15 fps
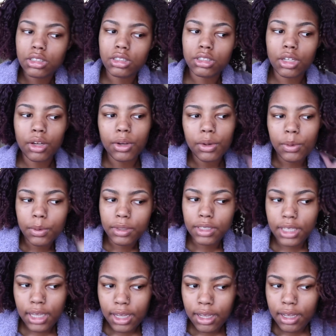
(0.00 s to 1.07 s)
So
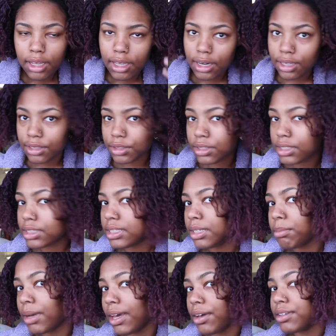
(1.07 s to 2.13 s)
yeah, and as you can see,
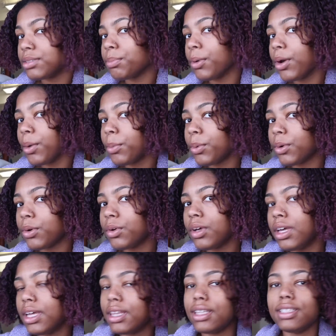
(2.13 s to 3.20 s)
my hair is purple.
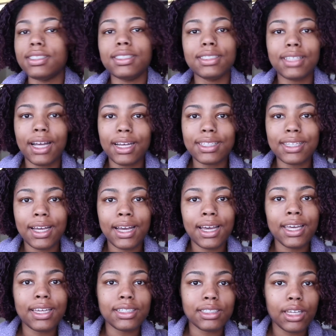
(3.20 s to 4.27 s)
This is not dye,
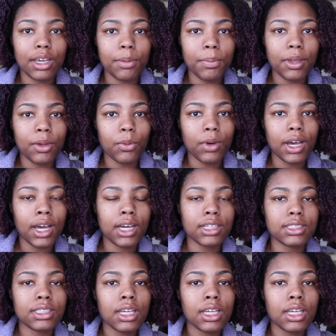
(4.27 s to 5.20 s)
it's hair paint wax.